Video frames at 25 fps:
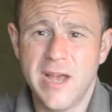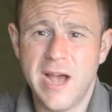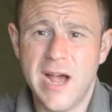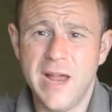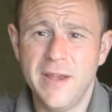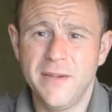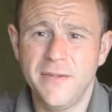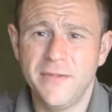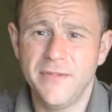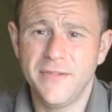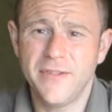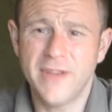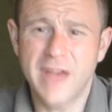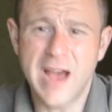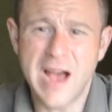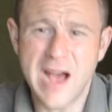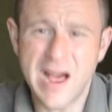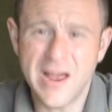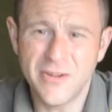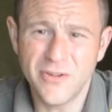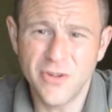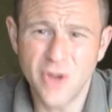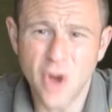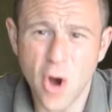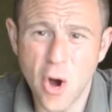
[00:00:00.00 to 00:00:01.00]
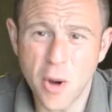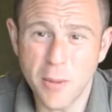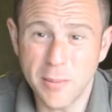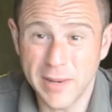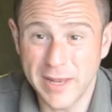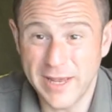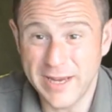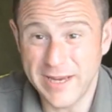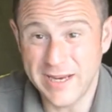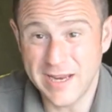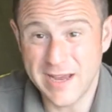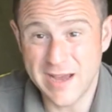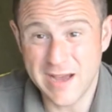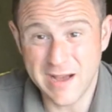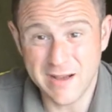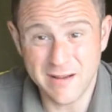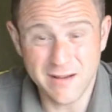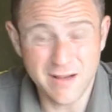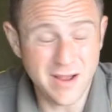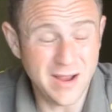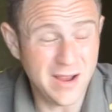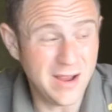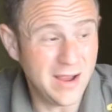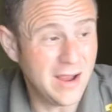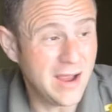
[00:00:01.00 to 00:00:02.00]
And normally
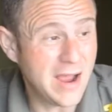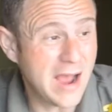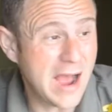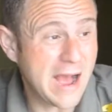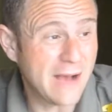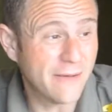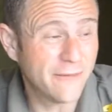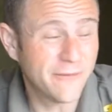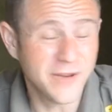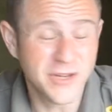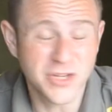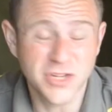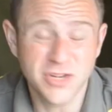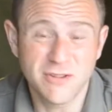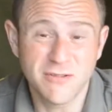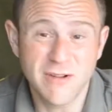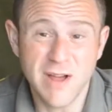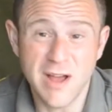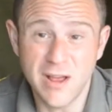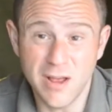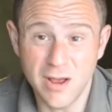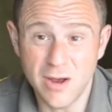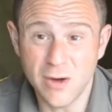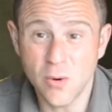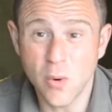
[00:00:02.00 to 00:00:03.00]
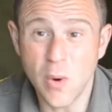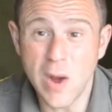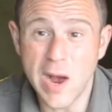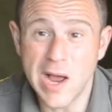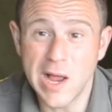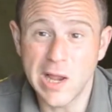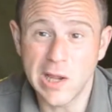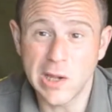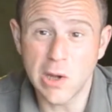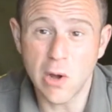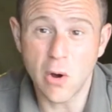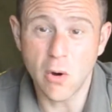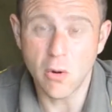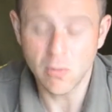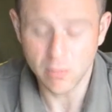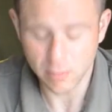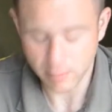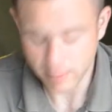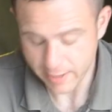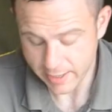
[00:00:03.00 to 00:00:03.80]
I fish at quite a long